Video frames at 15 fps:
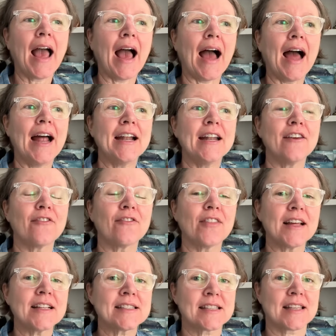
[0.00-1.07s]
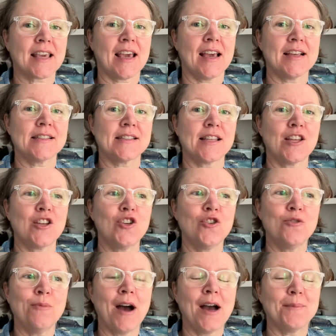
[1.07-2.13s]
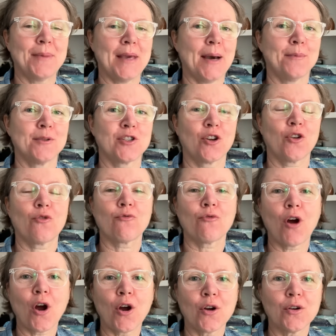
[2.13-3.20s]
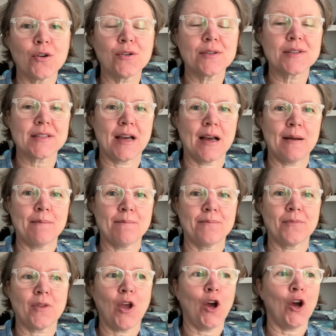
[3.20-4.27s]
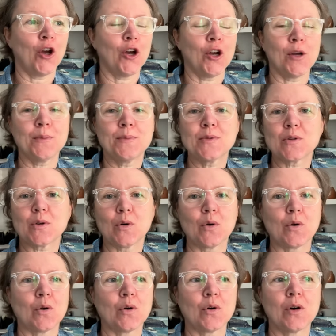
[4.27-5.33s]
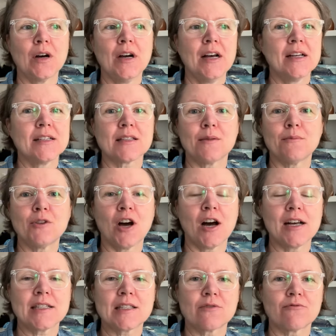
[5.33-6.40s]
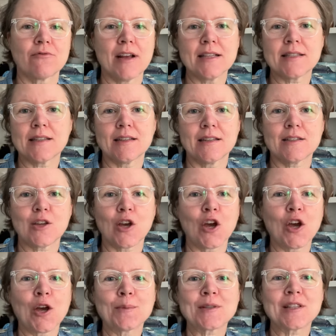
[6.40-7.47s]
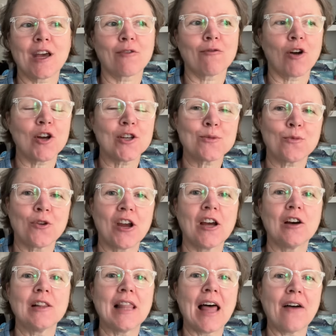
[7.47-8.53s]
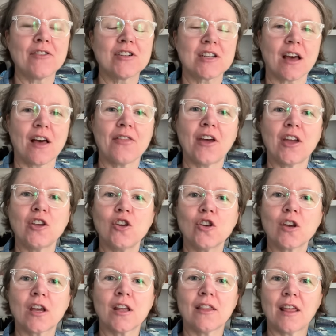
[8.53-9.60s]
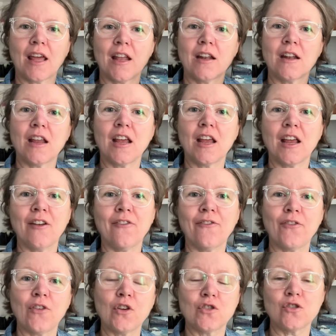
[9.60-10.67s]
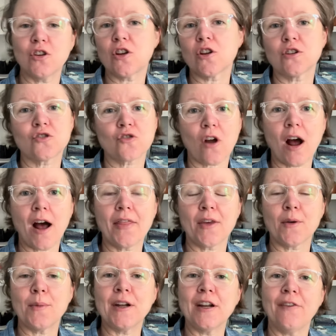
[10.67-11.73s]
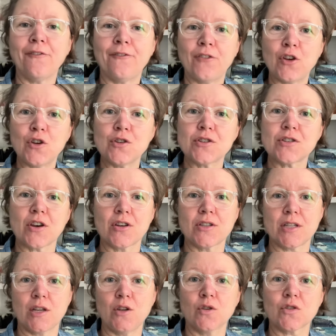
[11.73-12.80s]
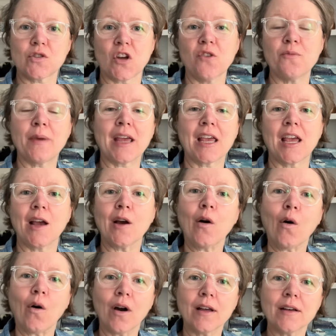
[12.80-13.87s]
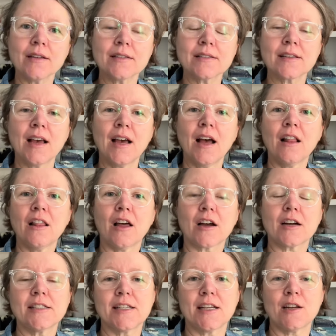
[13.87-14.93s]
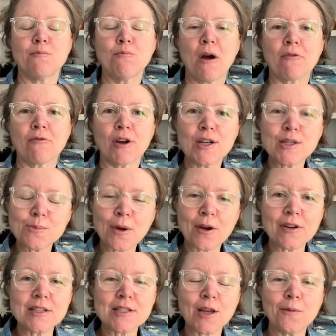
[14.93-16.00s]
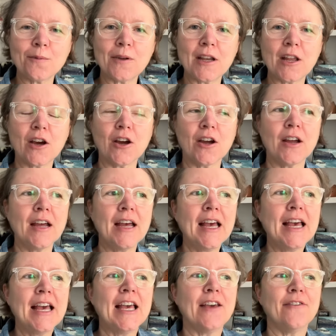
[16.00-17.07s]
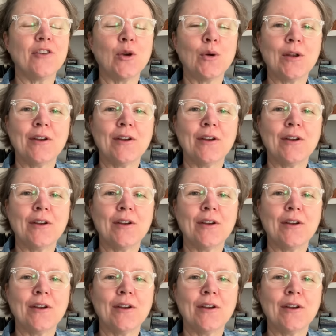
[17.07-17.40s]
and if that's the case, then you might be able to grow some herbs or some nice resinous herbs like rosemary or lavender that you can then you could dry them and infuse those in your soap making oils like I did in my rosemary soap video. If you